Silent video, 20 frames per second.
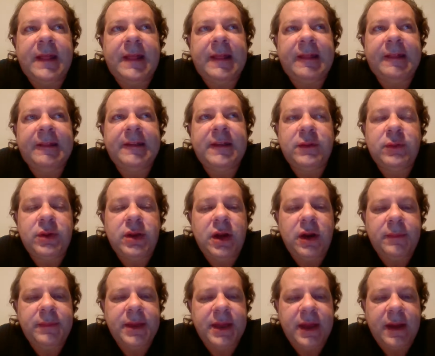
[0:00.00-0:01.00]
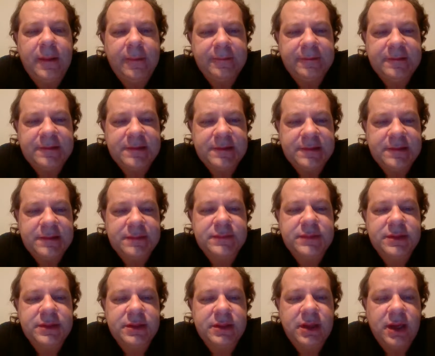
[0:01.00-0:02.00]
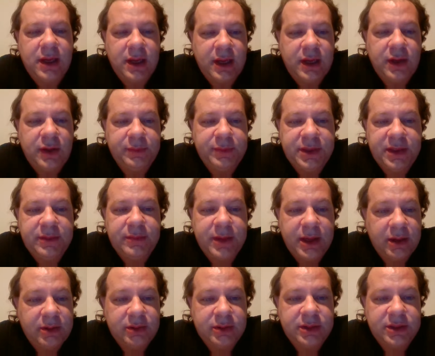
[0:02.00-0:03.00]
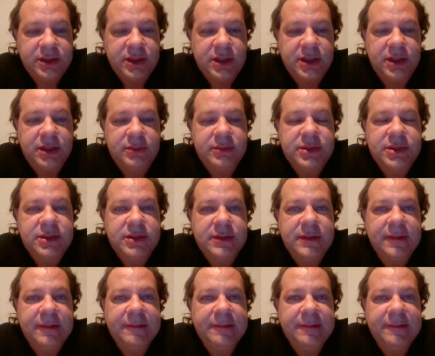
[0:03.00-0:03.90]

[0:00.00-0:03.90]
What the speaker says: And he would help me out in times, and I helped him out in times.